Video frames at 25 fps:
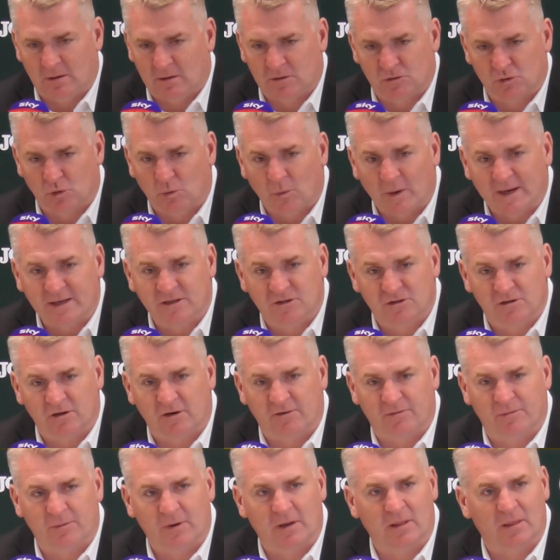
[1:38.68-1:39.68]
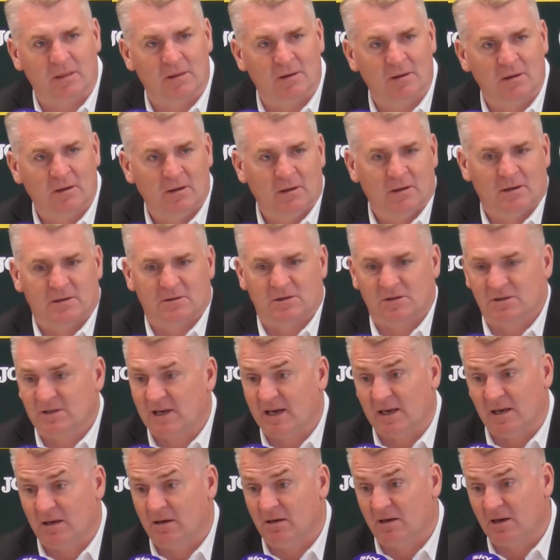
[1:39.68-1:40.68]
it's always tough when, as I
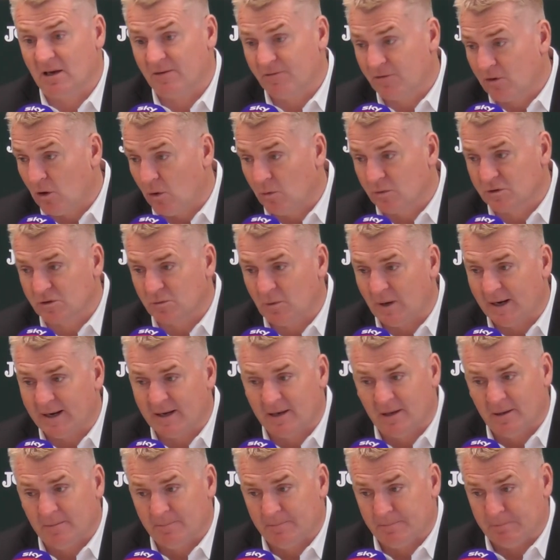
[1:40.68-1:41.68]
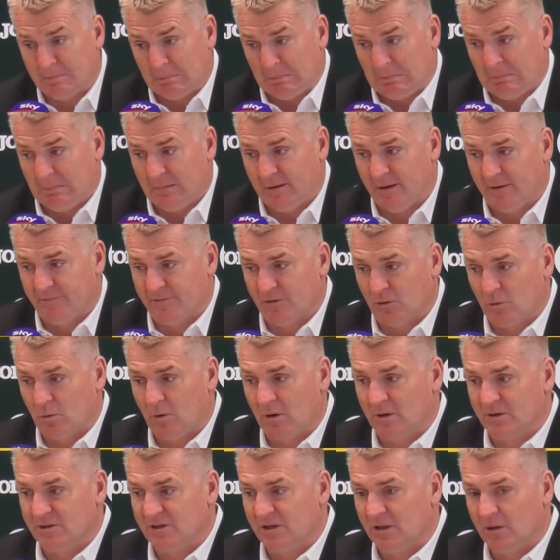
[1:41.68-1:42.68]
say, if you give goals away, the
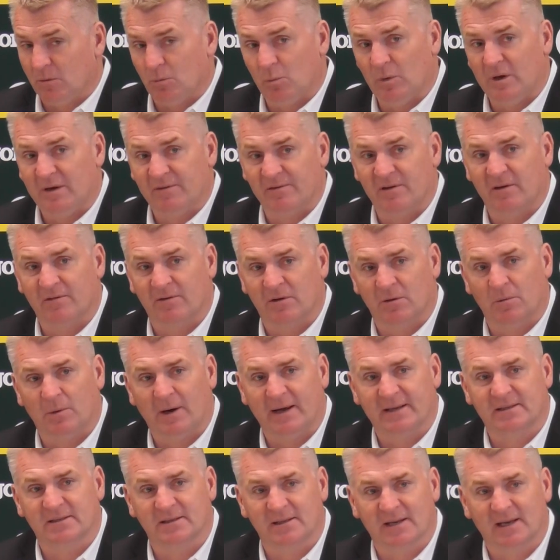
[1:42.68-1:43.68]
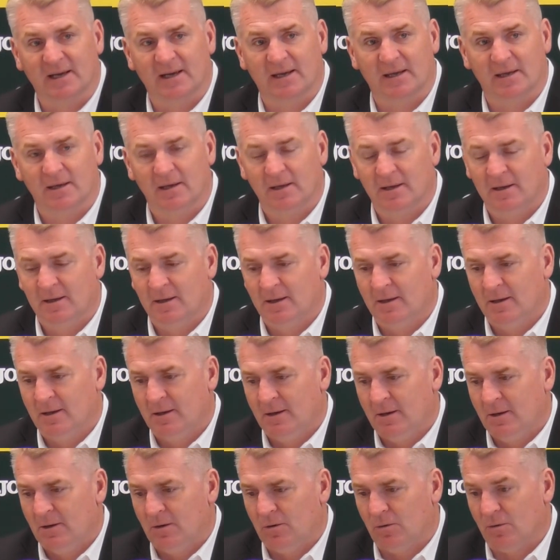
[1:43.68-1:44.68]
quality that we've given away today,
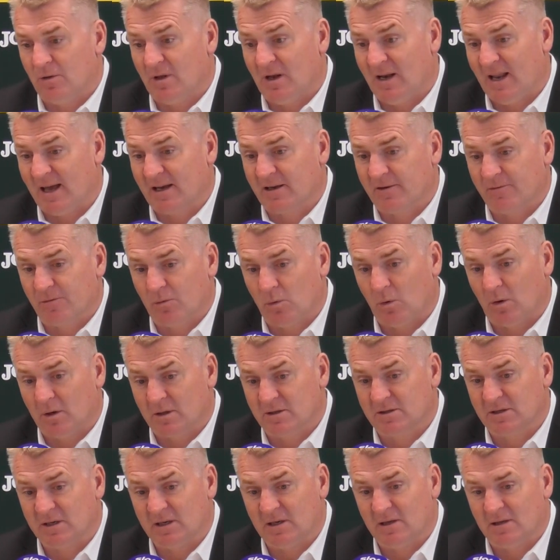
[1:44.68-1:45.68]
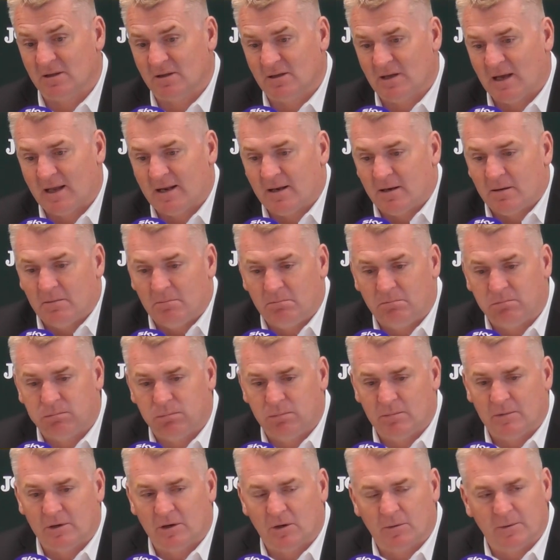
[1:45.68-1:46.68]
or the lack of quality, and then,
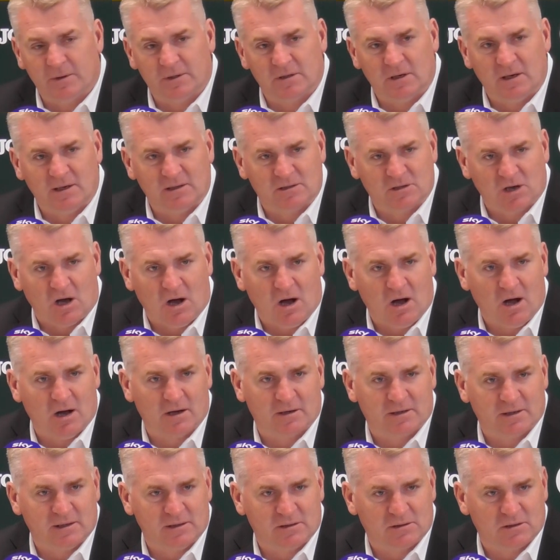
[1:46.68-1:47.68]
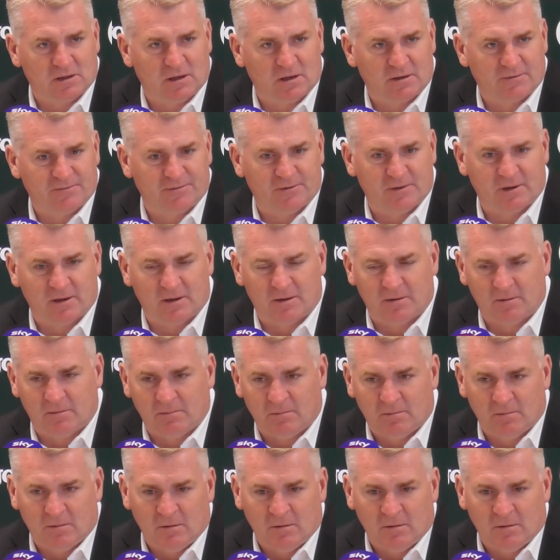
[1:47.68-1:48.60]
it's hard. It's hard for, I